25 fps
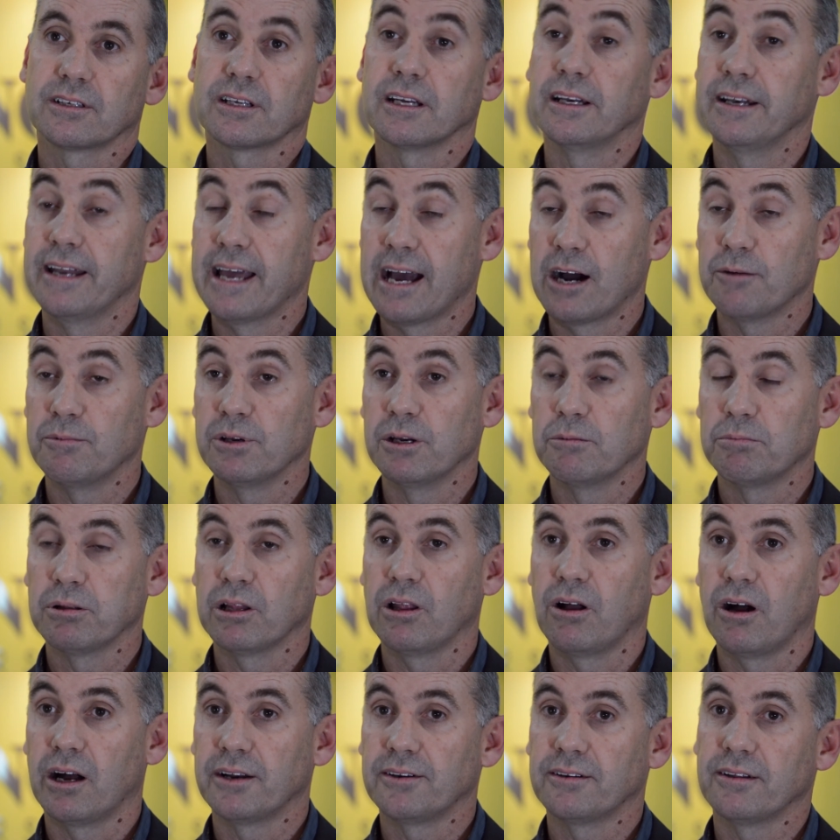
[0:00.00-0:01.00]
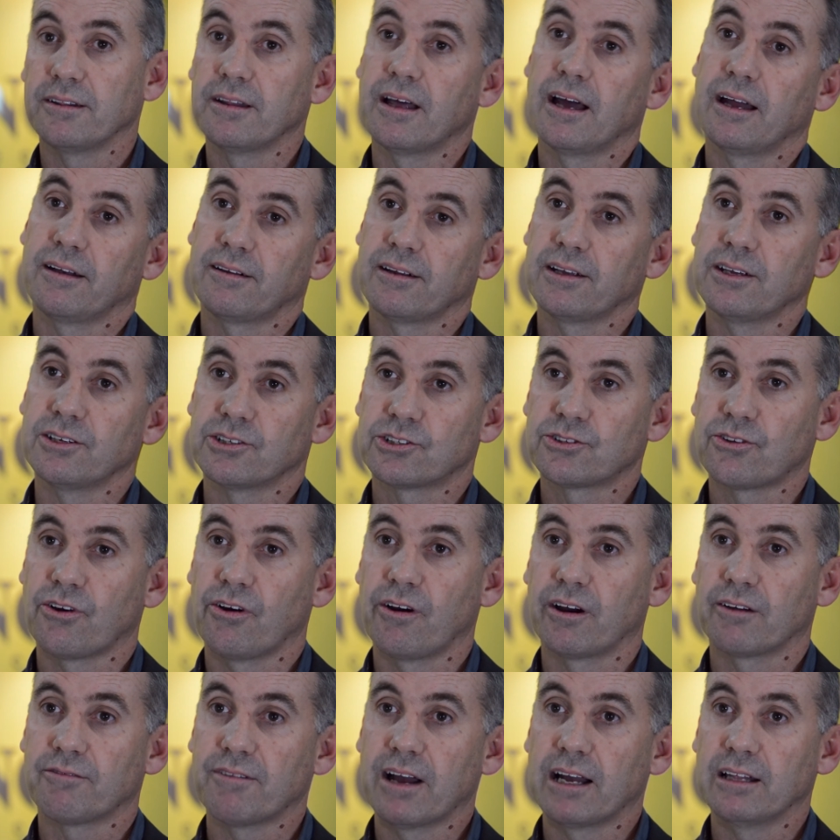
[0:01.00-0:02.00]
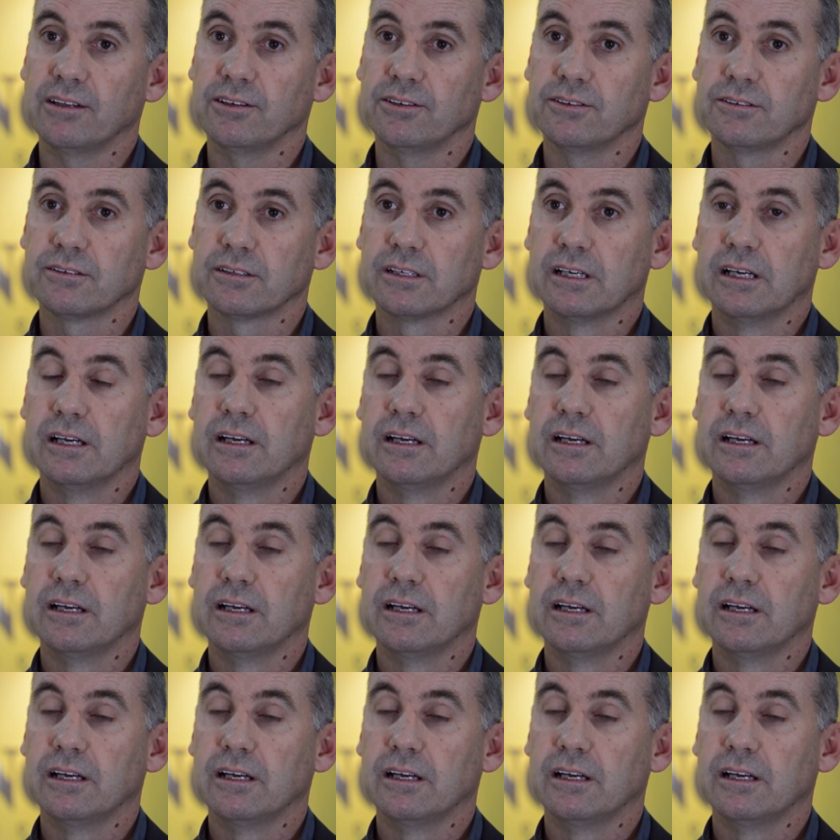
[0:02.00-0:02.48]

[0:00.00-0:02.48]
can now be applied to that historic value.